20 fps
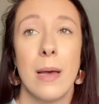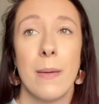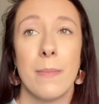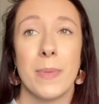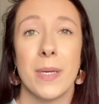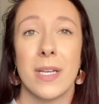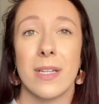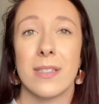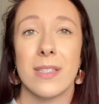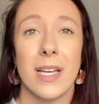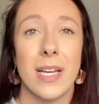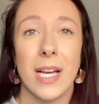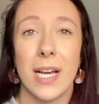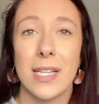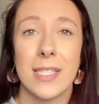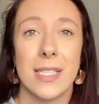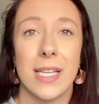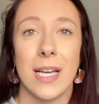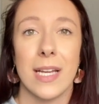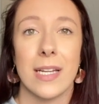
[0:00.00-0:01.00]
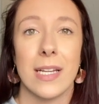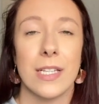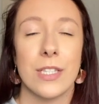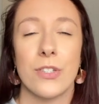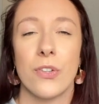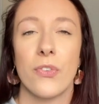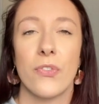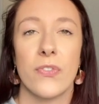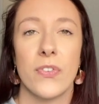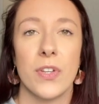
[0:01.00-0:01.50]
because, like I said, it's
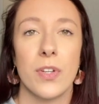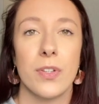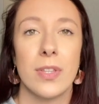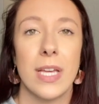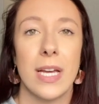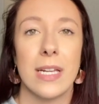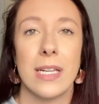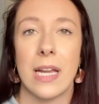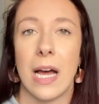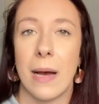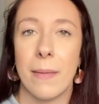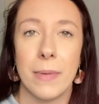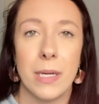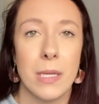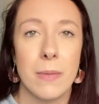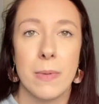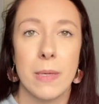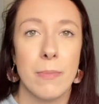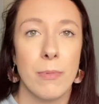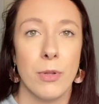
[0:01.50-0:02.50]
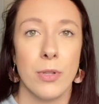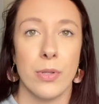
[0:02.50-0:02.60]
a field that not many people